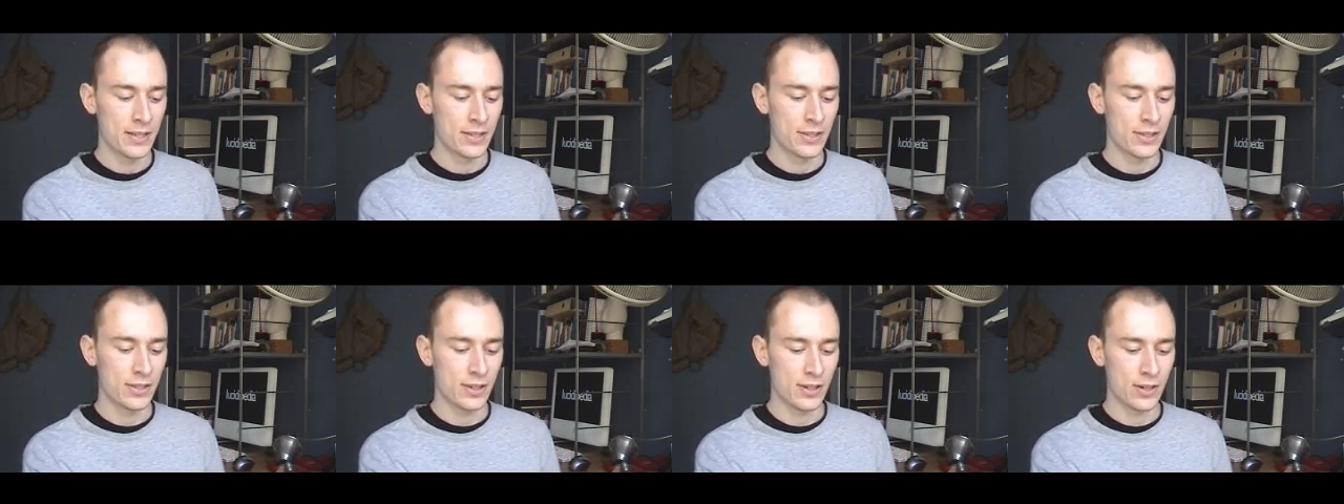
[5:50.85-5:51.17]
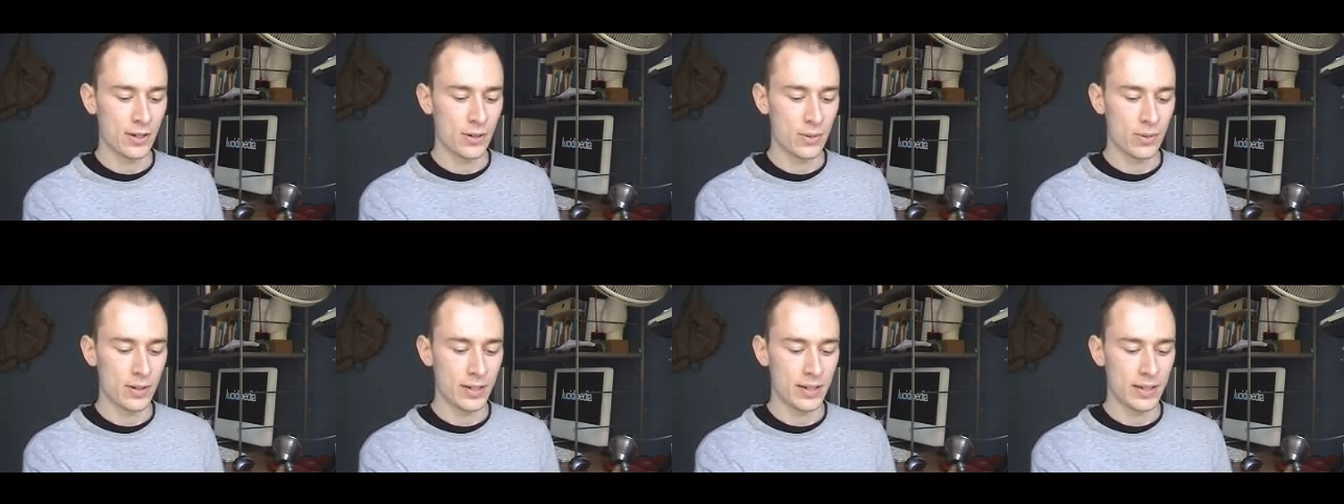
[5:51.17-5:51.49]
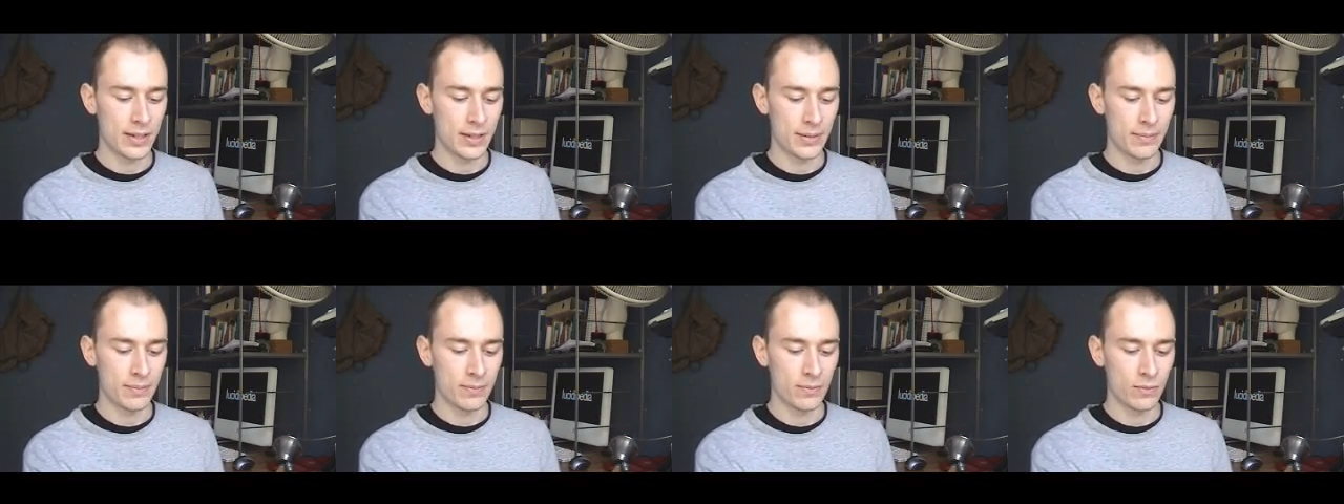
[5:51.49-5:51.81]

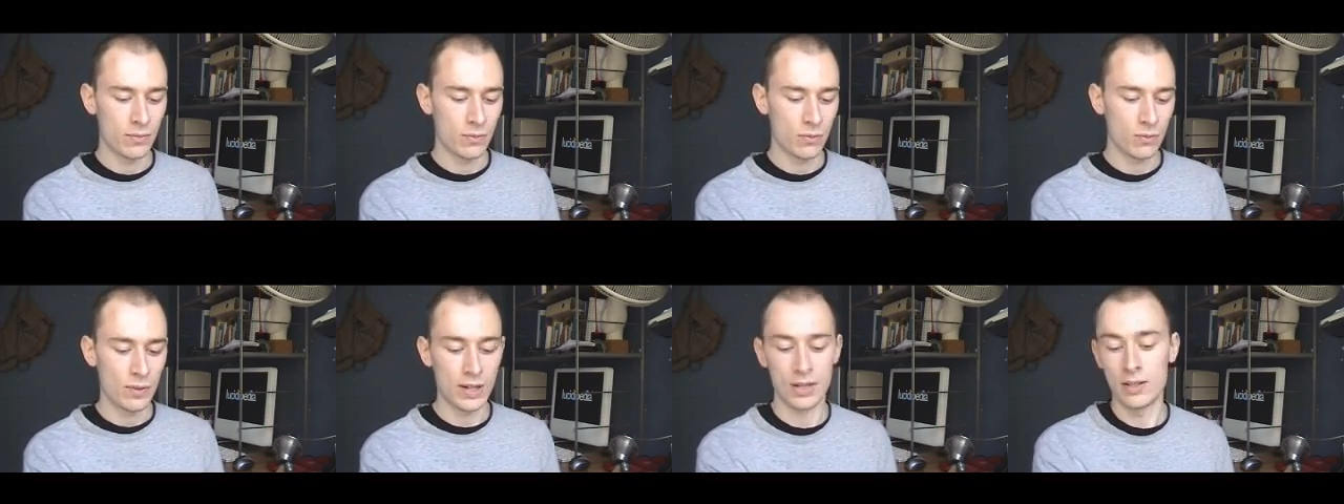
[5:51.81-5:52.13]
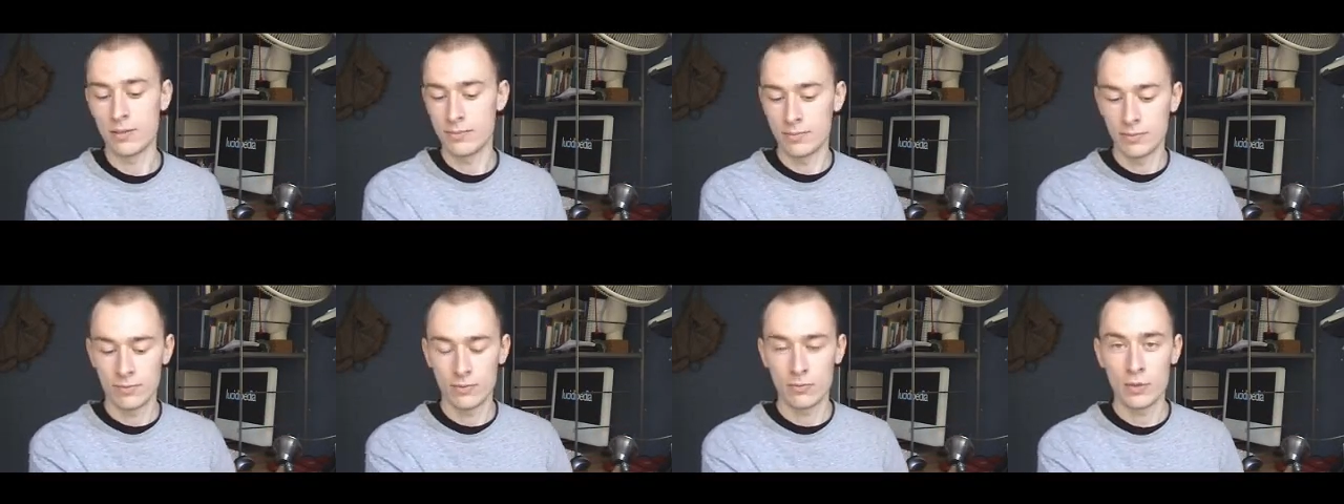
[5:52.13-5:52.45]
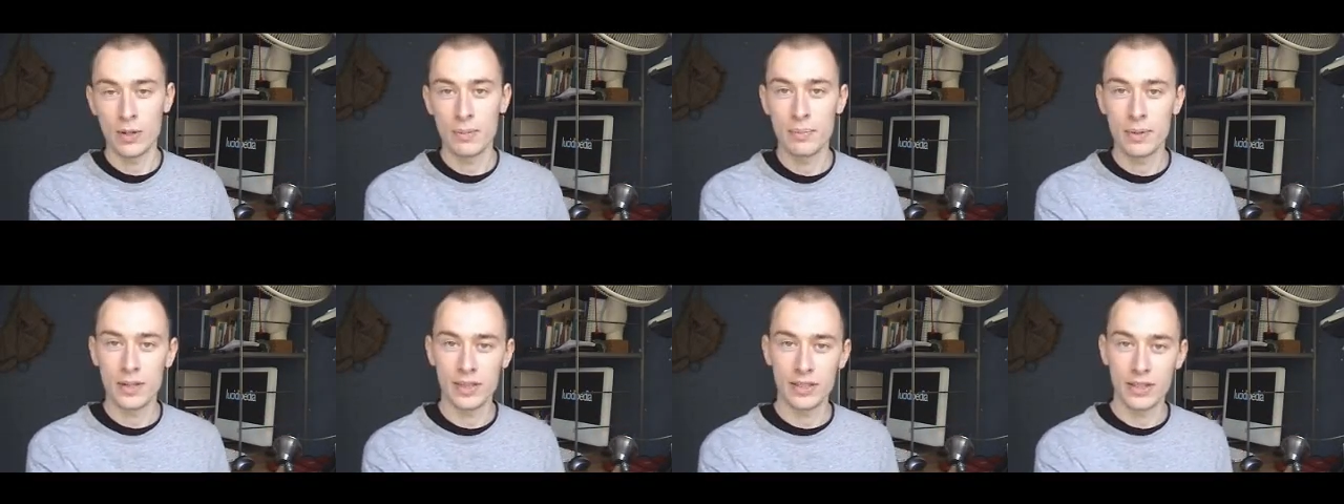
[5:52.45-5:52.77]
So well,
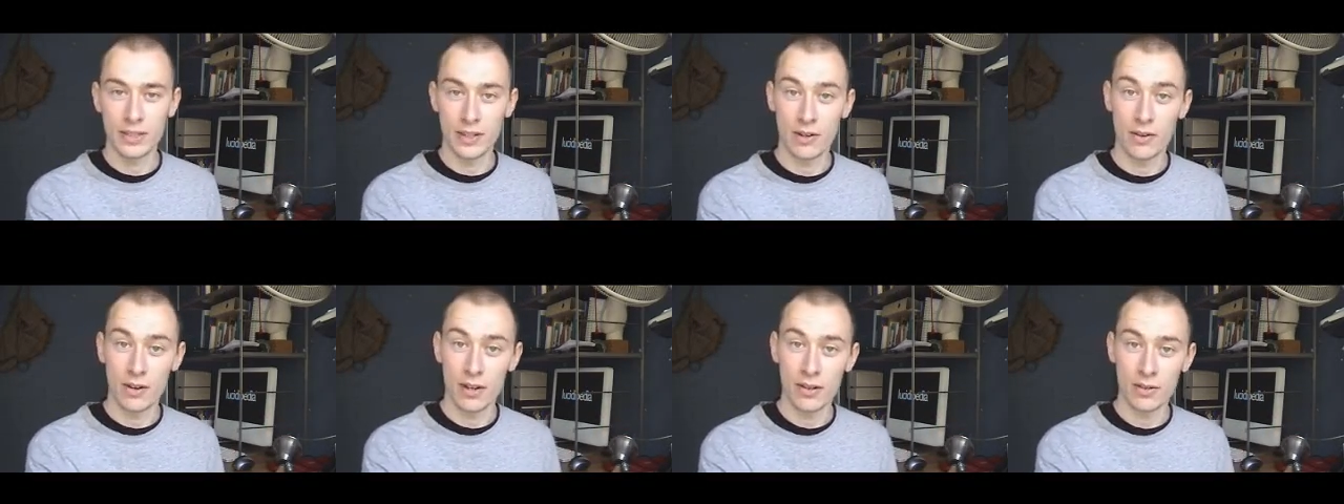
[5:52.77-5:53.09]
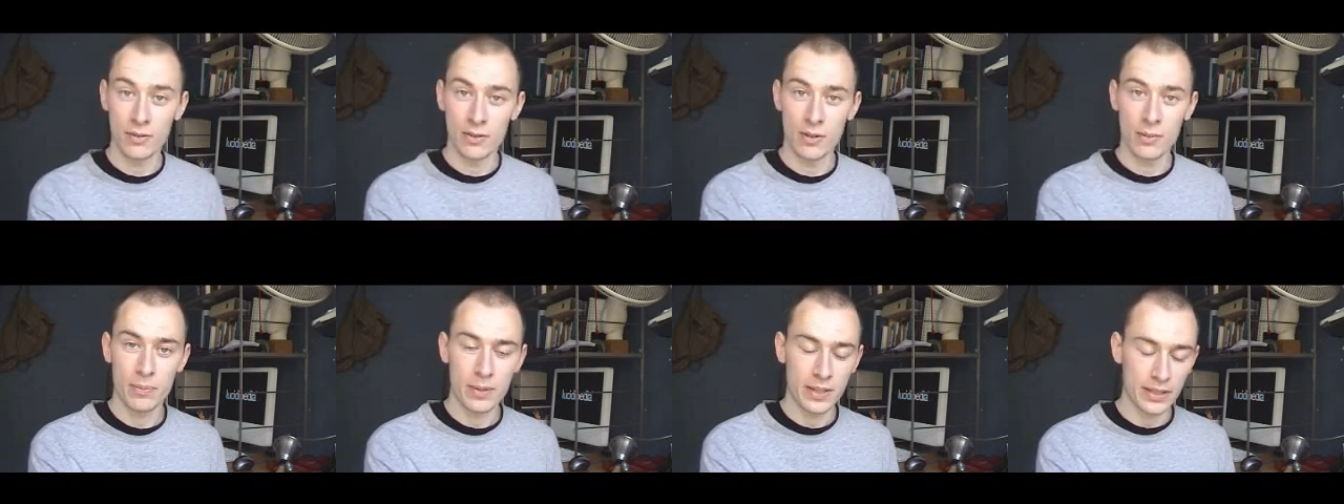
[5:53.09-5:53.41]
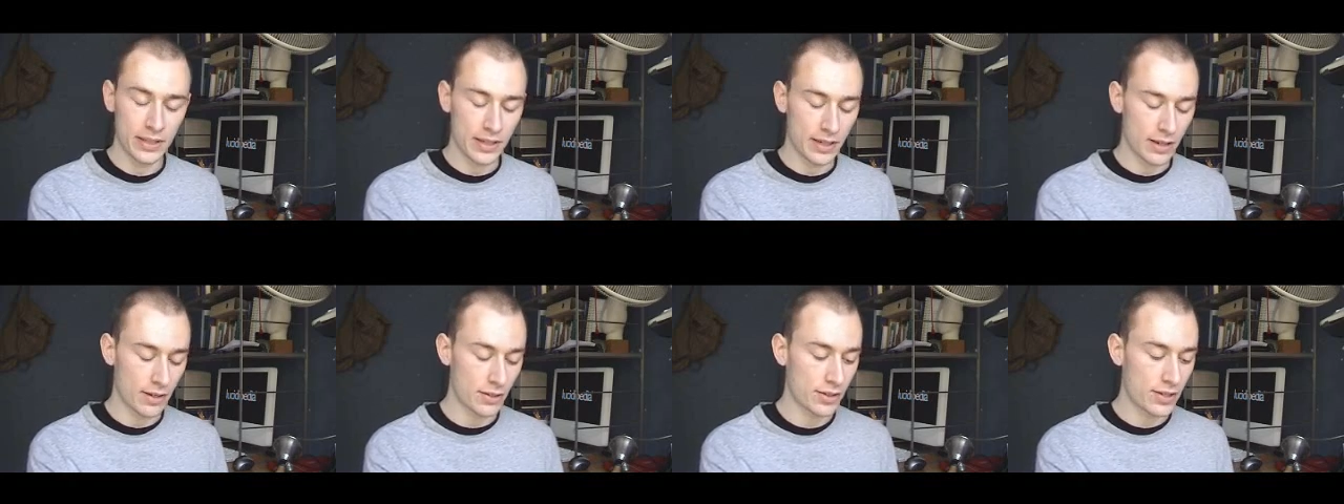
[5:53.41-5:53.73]
we built
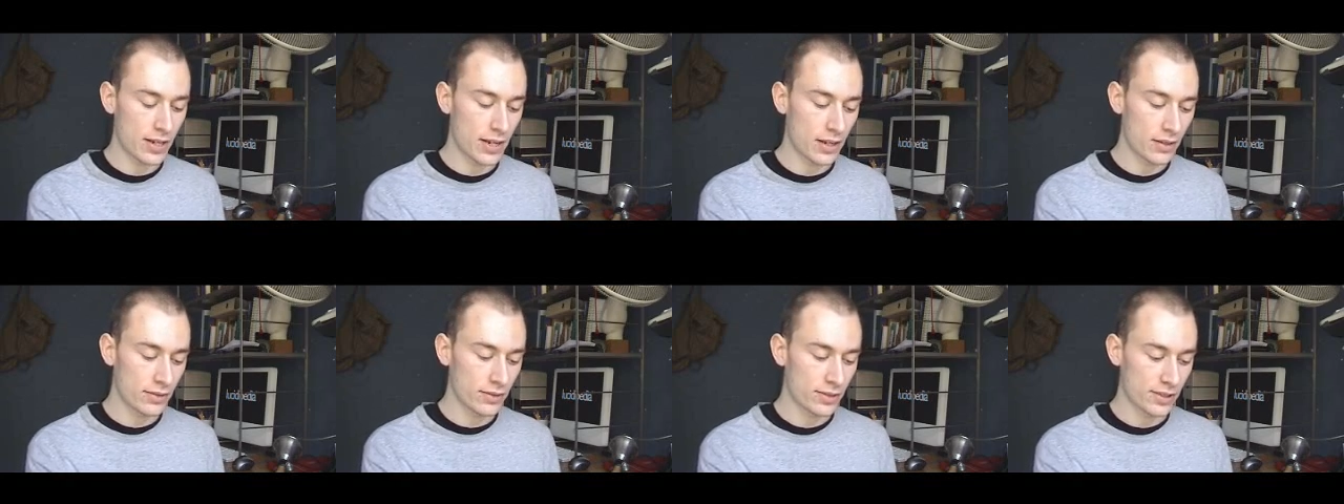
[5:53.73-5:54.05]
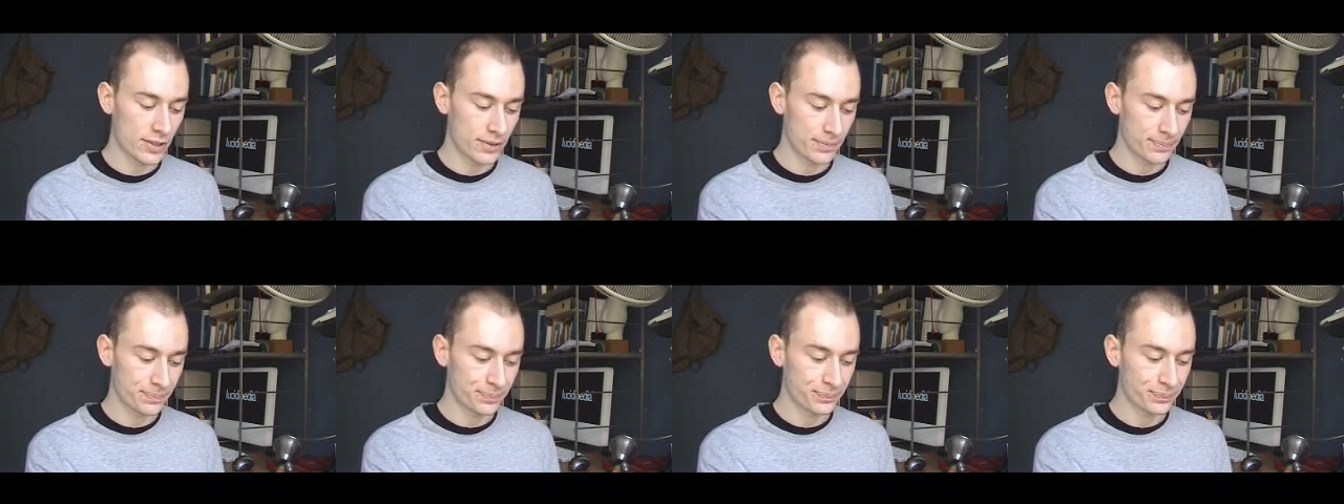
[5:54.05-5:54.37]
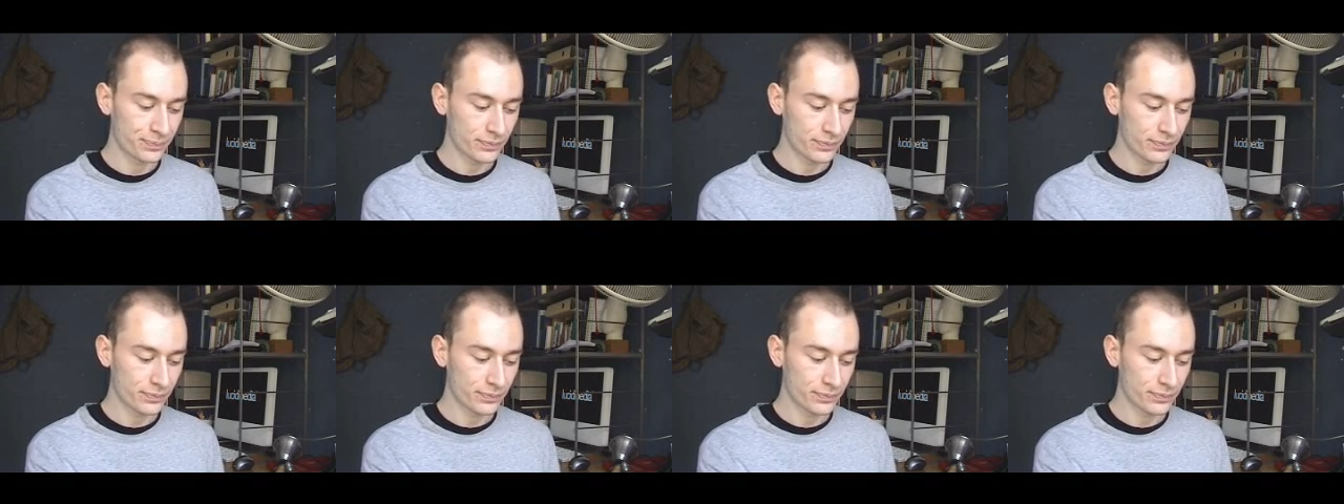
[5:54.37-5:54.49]
it ourselves.